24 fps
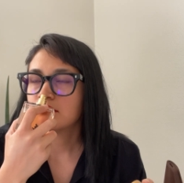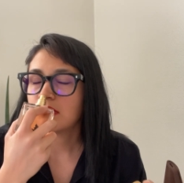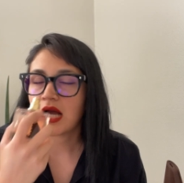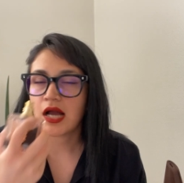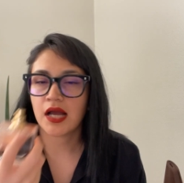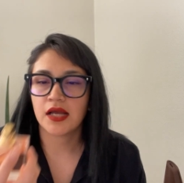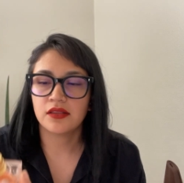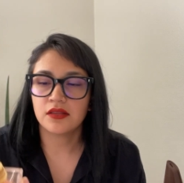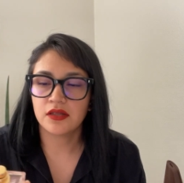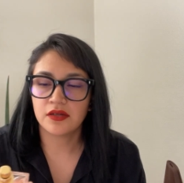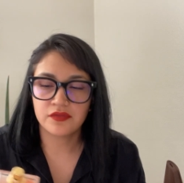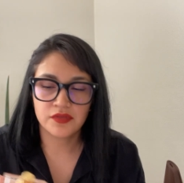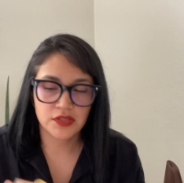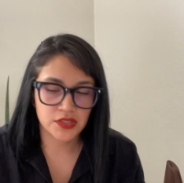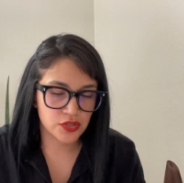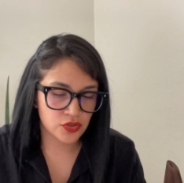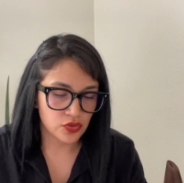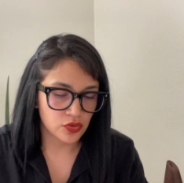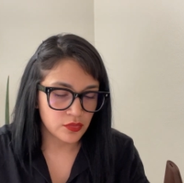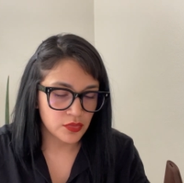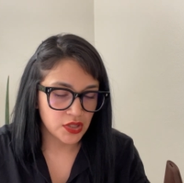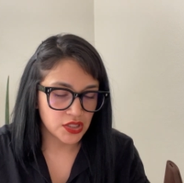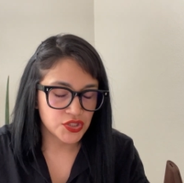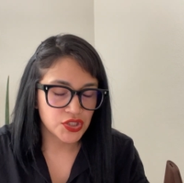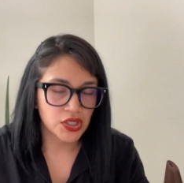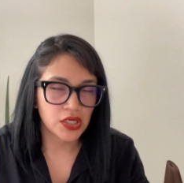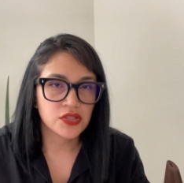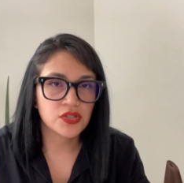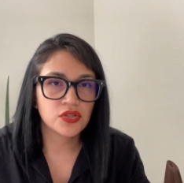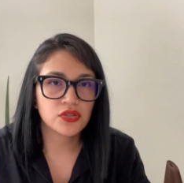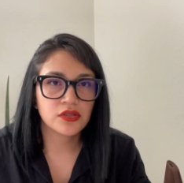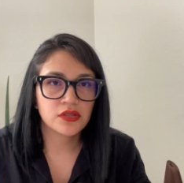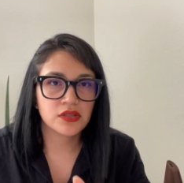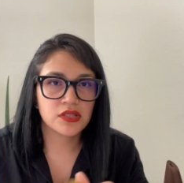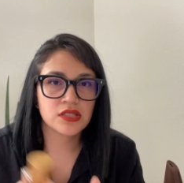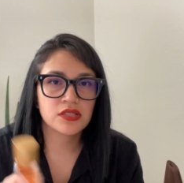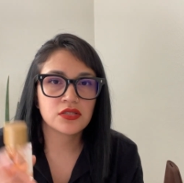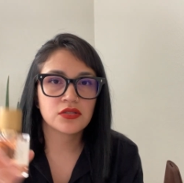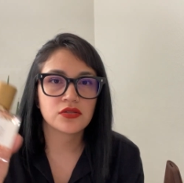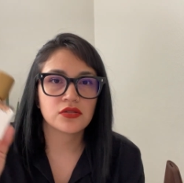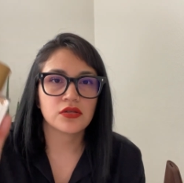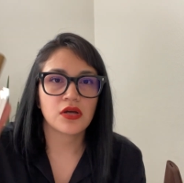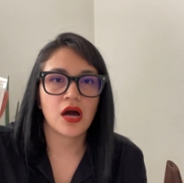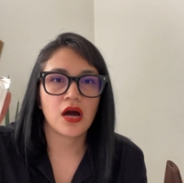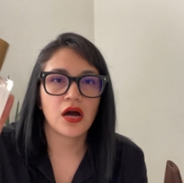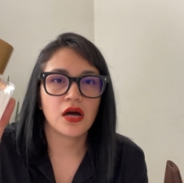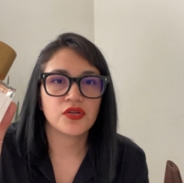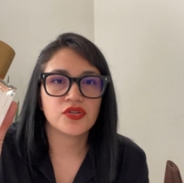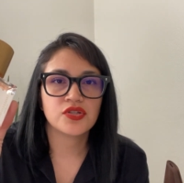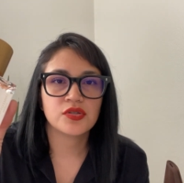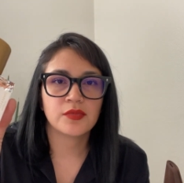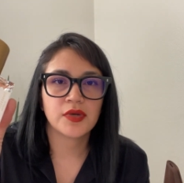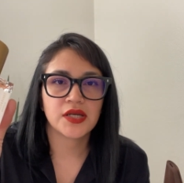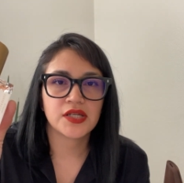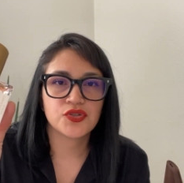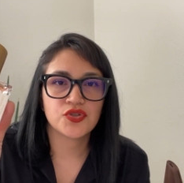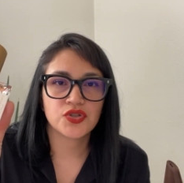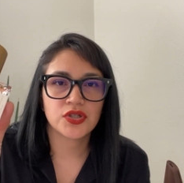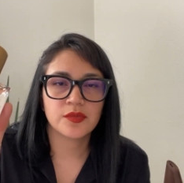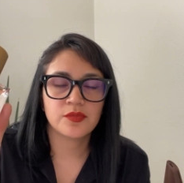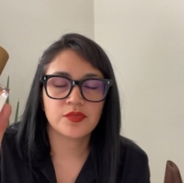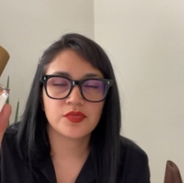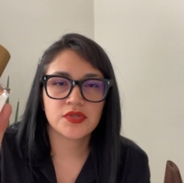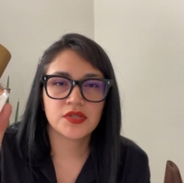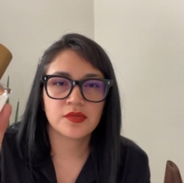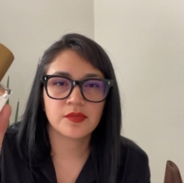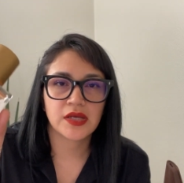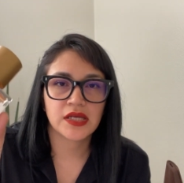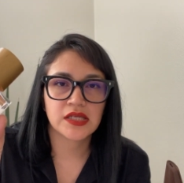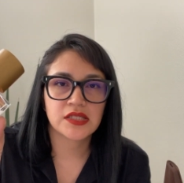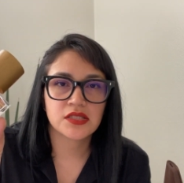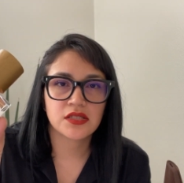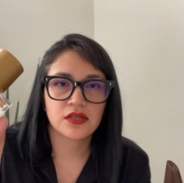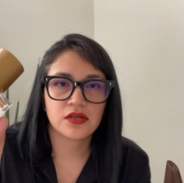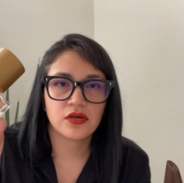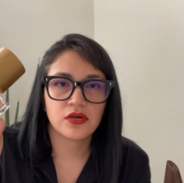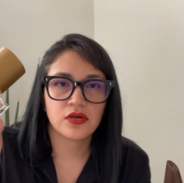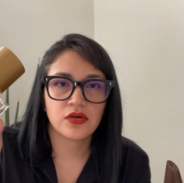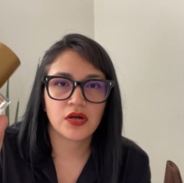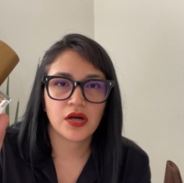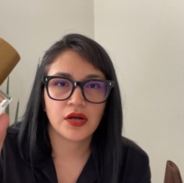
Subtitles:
I love this so much. I took this to my trip to Mexico.